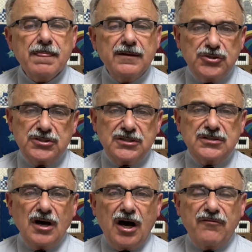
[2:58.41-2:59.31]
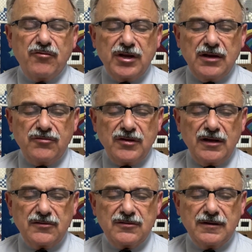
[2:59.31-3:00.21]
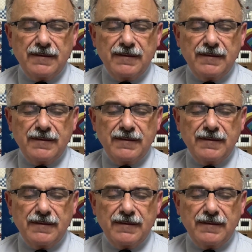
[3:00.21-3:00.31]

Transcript: just as God forgives us.